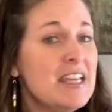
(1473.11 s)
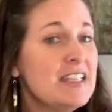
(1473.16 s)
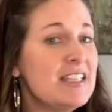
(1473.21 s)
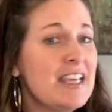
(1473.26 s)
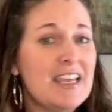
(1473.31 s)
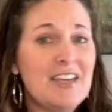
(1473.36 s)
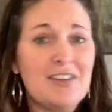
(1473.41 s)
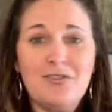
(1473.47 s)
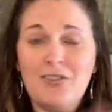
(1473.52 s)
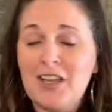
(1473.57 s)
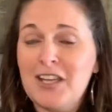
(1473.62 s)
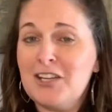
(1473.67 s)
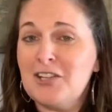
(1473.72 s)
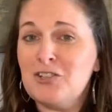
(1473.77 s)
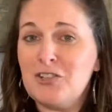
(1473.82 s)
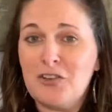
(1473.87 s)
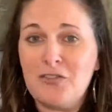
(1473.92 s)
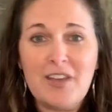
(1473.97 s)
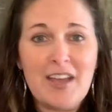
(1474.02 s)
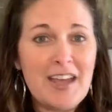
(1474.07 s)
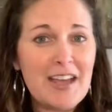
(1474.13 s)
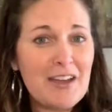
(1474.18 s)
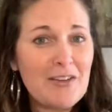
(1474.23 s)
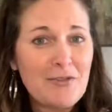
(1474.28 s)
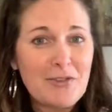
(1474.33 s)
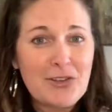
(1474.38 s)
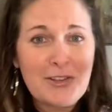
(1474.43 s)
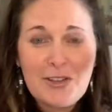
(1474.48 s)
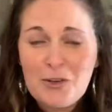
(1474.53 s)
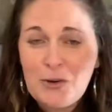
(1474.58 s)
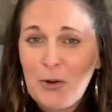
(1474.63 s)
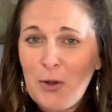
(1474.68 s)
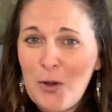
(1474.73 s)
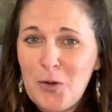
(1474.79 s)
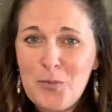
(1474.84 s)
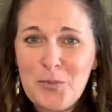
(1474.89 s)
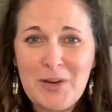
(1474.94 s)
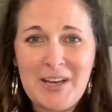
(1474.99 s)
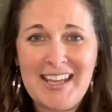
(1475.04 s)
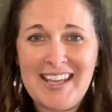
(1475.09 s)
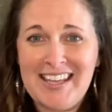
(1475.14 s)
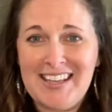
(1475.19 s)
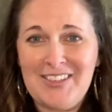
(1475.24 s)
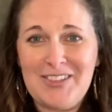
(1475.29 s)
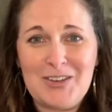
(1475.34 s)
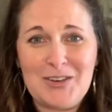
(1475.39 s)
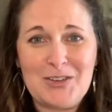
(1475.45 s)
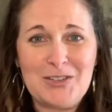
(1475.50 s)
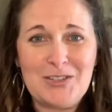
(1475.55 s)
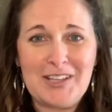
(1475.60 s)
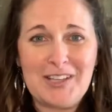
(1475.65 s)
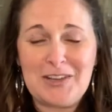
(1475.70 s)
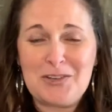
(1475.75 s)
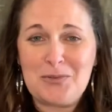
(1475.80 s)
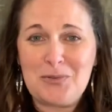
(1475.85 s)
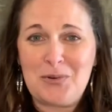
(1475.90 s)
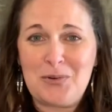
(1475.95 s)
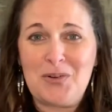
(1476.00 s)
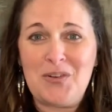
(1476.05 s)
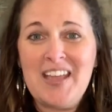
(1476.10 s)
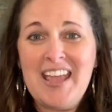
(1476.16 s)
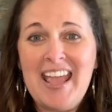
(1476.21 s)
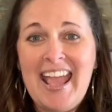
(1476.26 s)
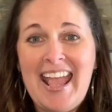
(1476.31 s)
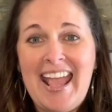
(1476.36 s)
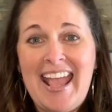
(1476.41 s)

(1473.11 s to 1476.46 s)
take advantage of every little opening in their schedule